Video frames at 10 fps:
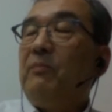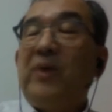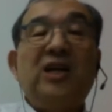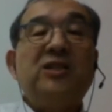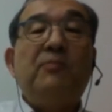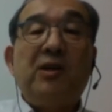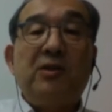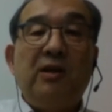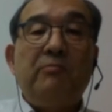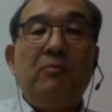
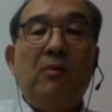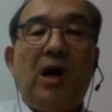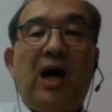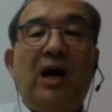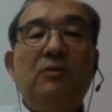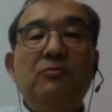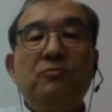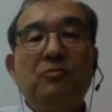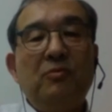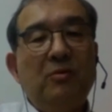perspective
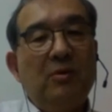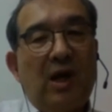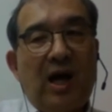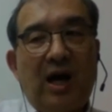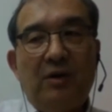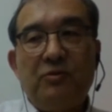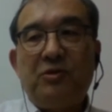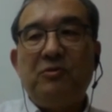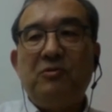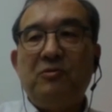how
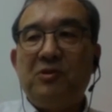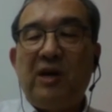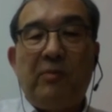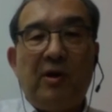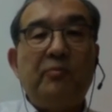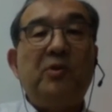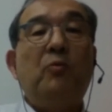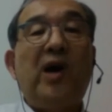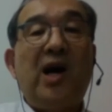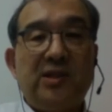to develop
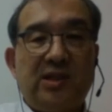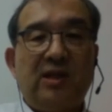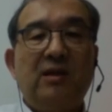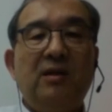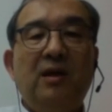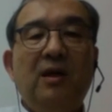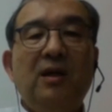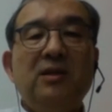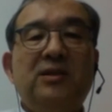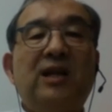further
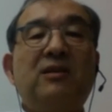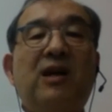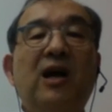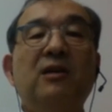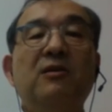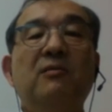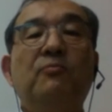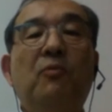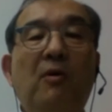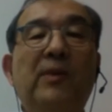that kind of
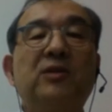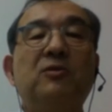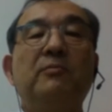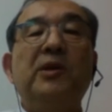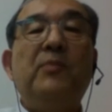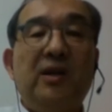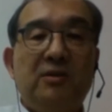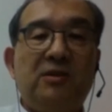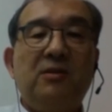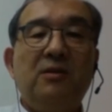format of
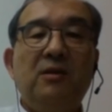event